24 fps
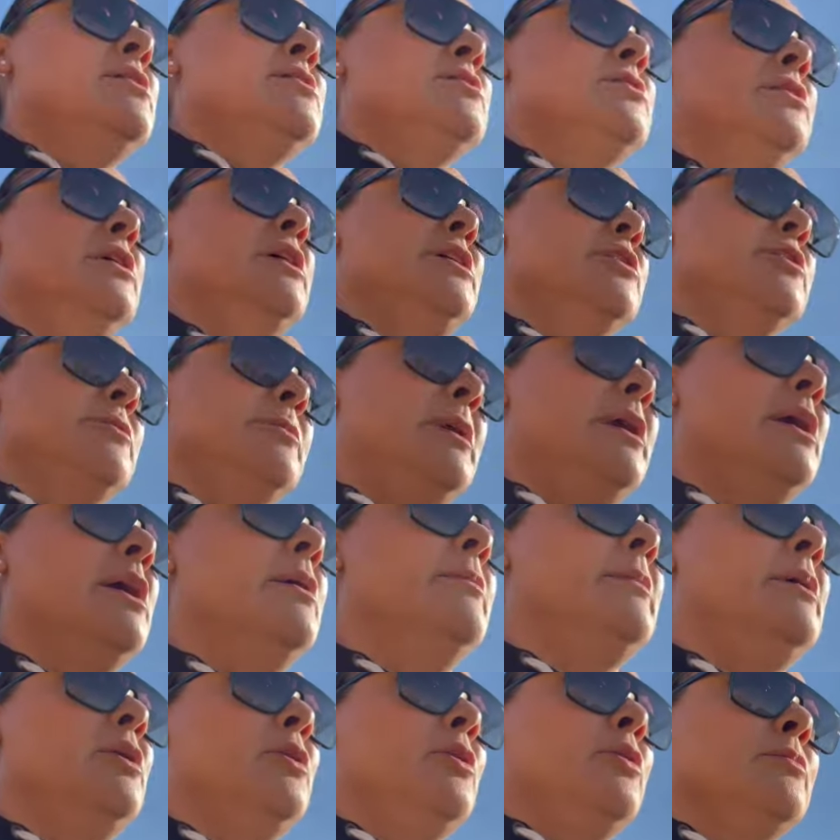so they should be
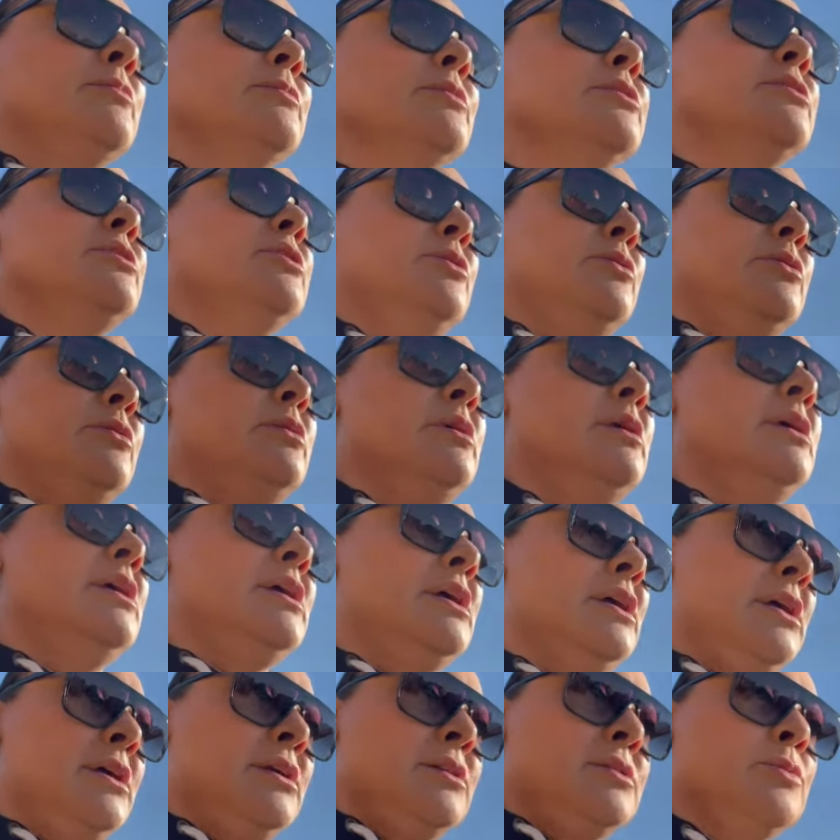coming home soon
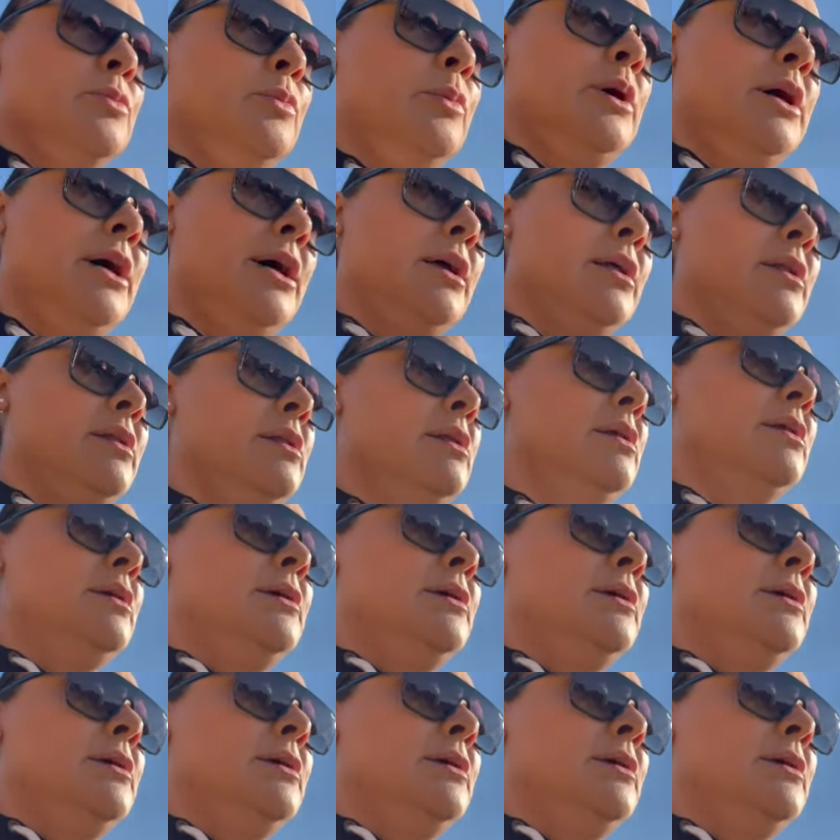as well.